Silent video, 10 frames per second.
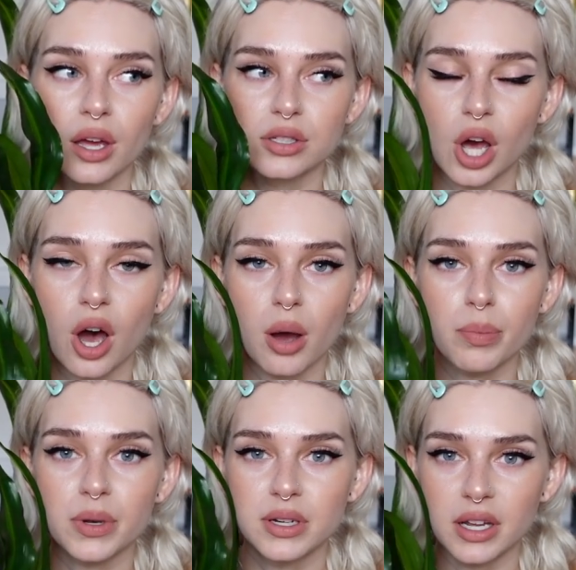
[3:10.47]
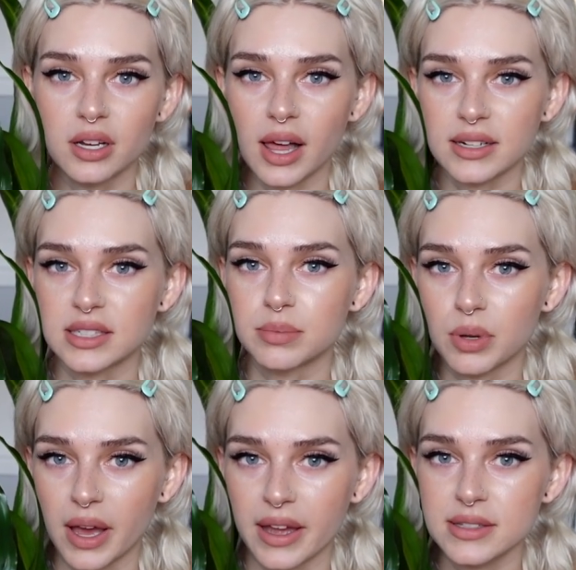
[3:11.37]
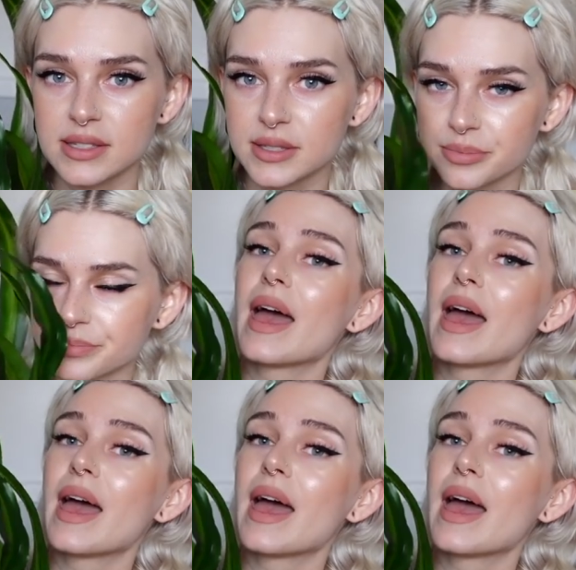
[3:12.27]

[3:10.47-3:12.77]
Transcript: top neglected plants.